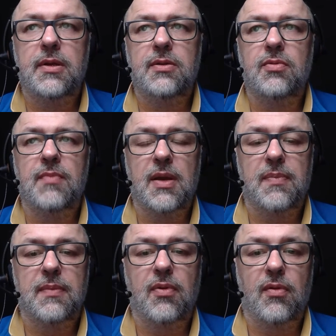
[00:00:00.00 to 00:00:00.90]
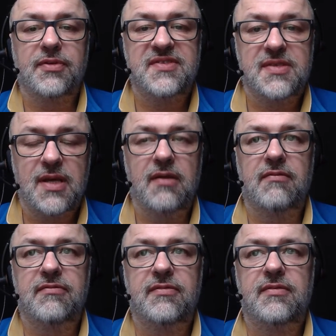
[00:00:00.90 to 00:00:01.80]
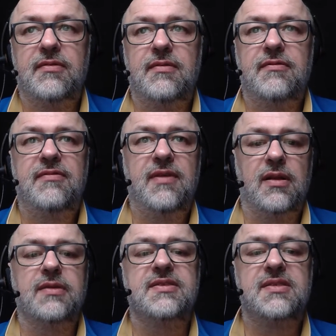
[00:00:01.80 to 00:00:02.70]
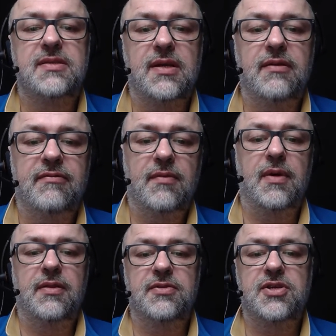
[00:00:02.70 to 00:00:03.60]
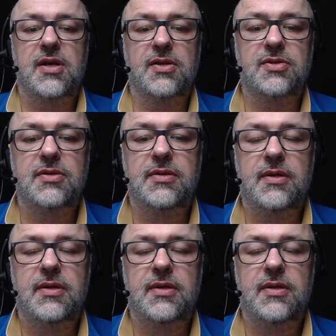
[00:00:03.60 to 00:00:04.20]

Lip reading: to make people safe, feel safe about the change.